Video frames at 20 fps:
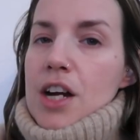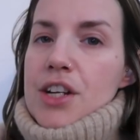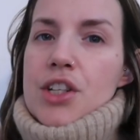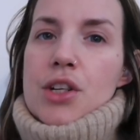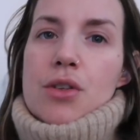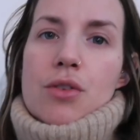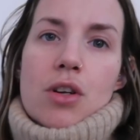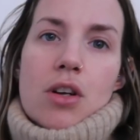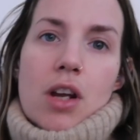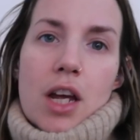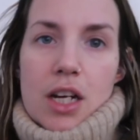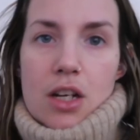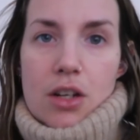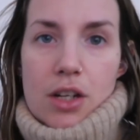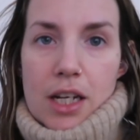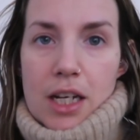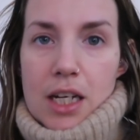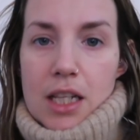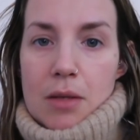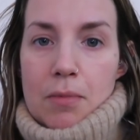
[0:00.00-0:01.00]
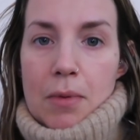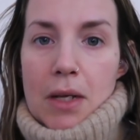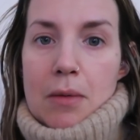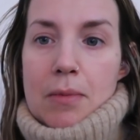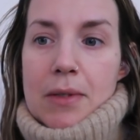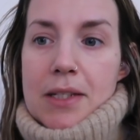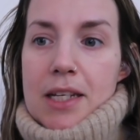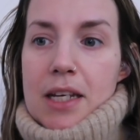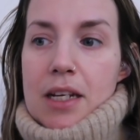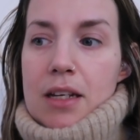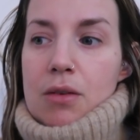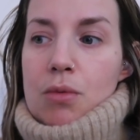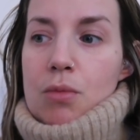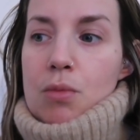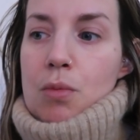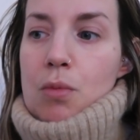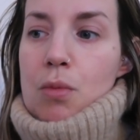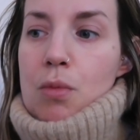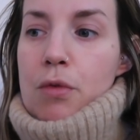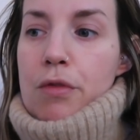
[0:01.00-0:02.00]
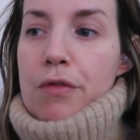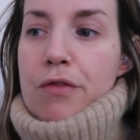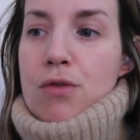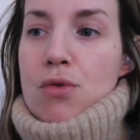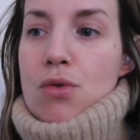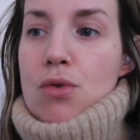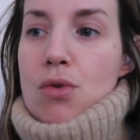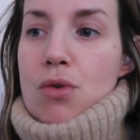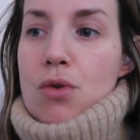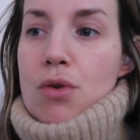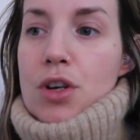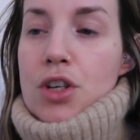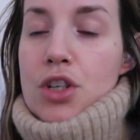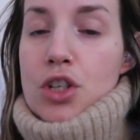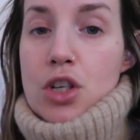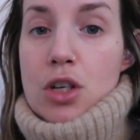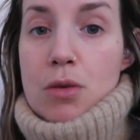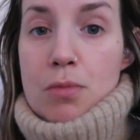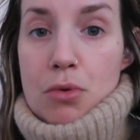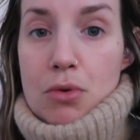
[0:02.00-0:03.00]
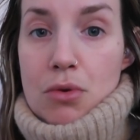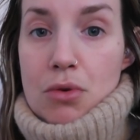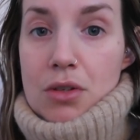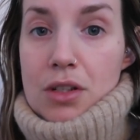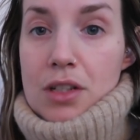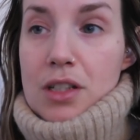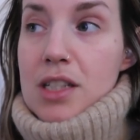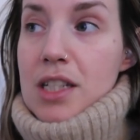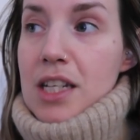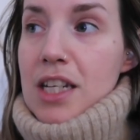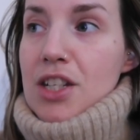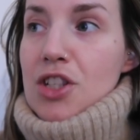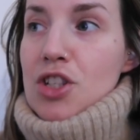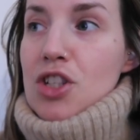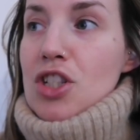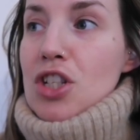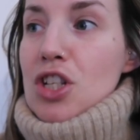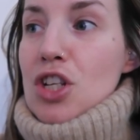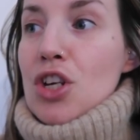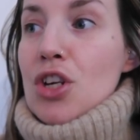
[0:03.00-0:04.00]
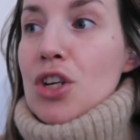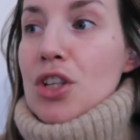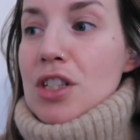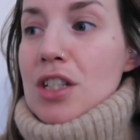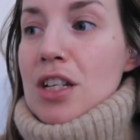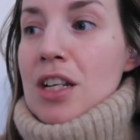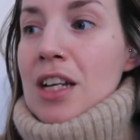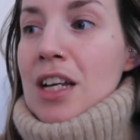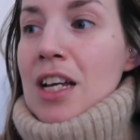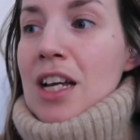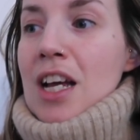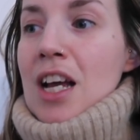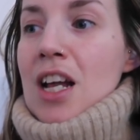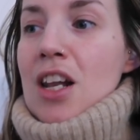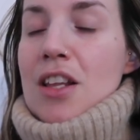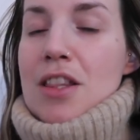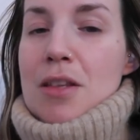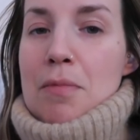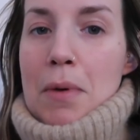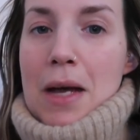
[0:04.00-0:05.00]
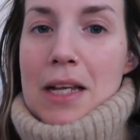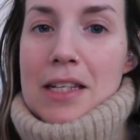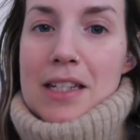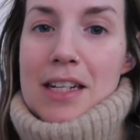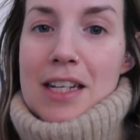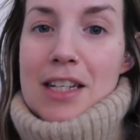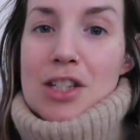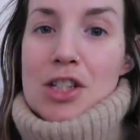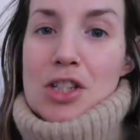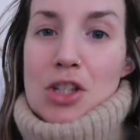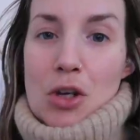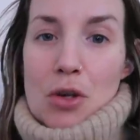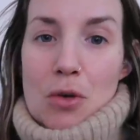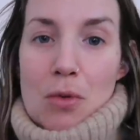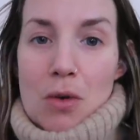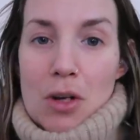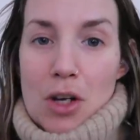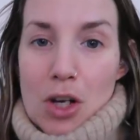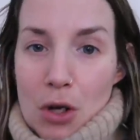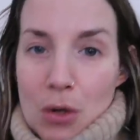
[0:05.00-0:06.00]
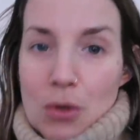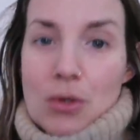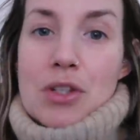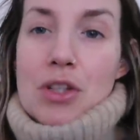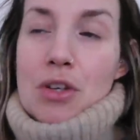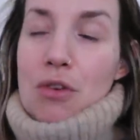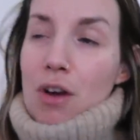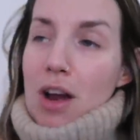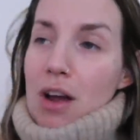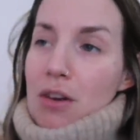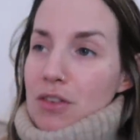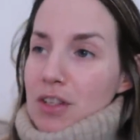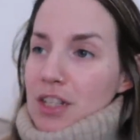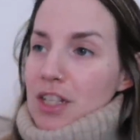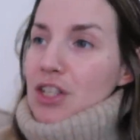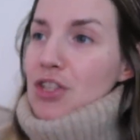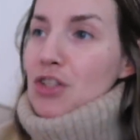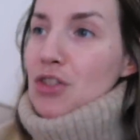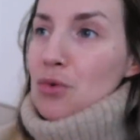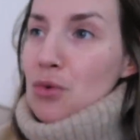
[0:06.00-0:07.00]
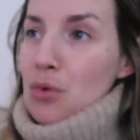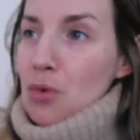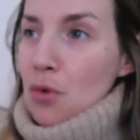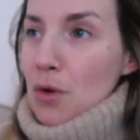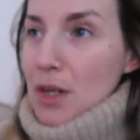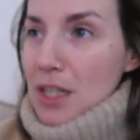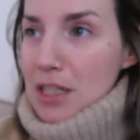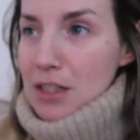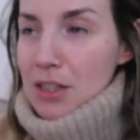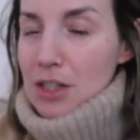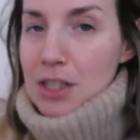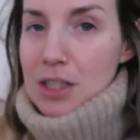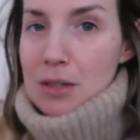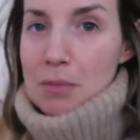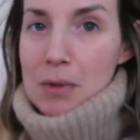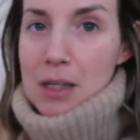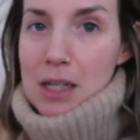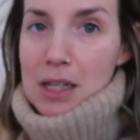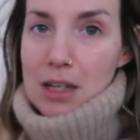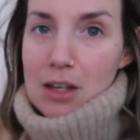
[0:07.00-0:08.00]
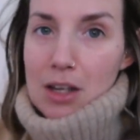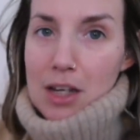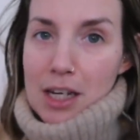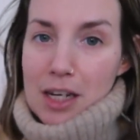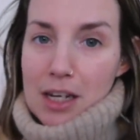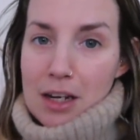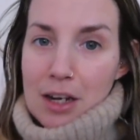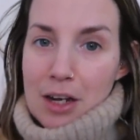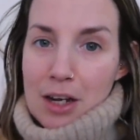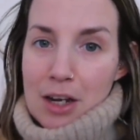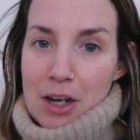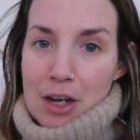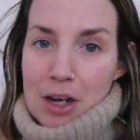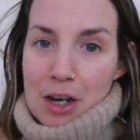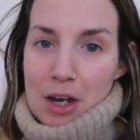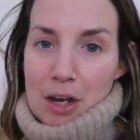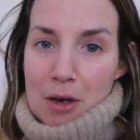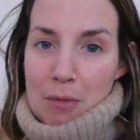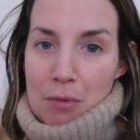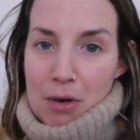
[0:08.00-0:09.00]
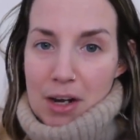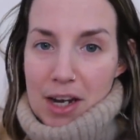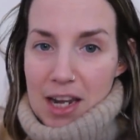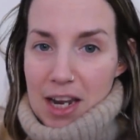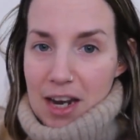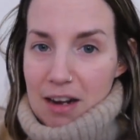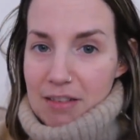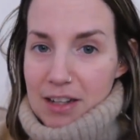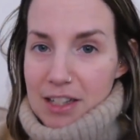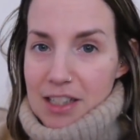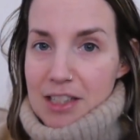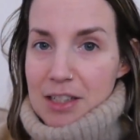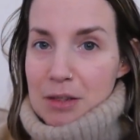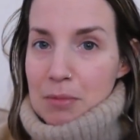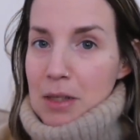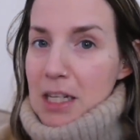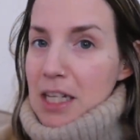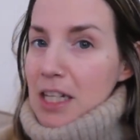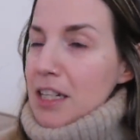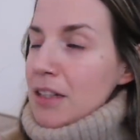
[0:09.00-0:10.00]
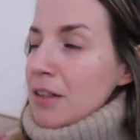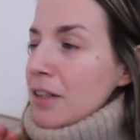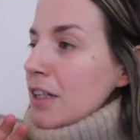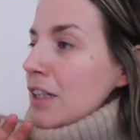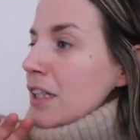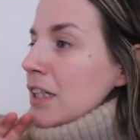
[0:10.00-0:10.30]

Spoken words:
I don't know, like, looking at the Babyzen for newborns, it just looked like the bassinet's so low to the ground, and it just always looked a bit like precarious to me.